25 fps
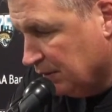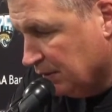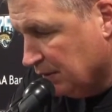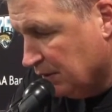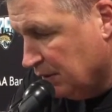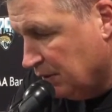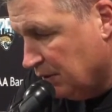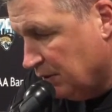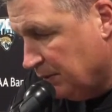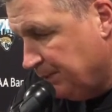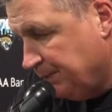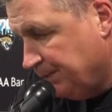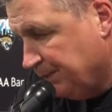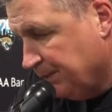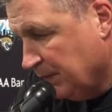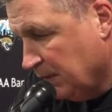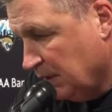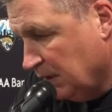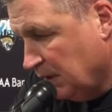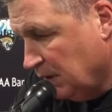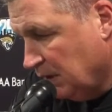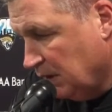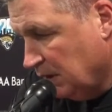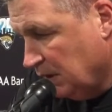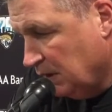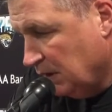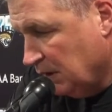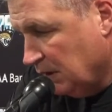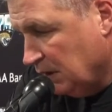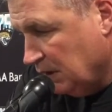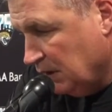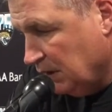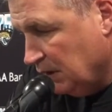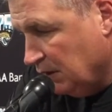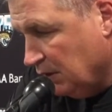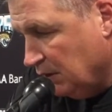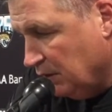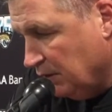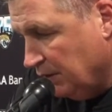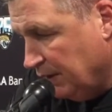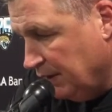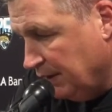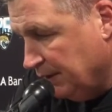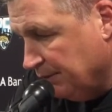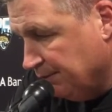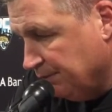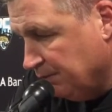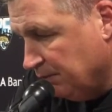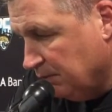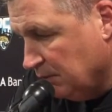So,
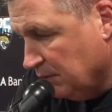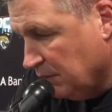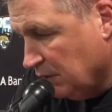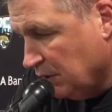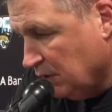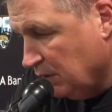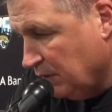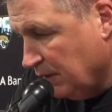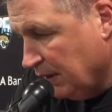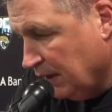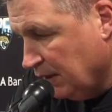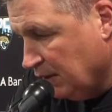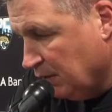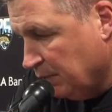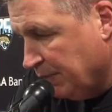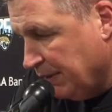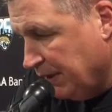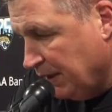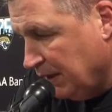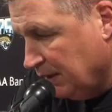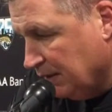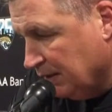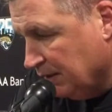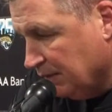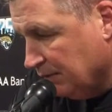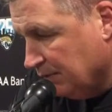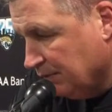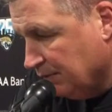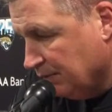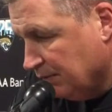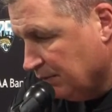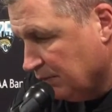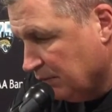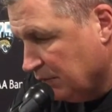he gets beat, and,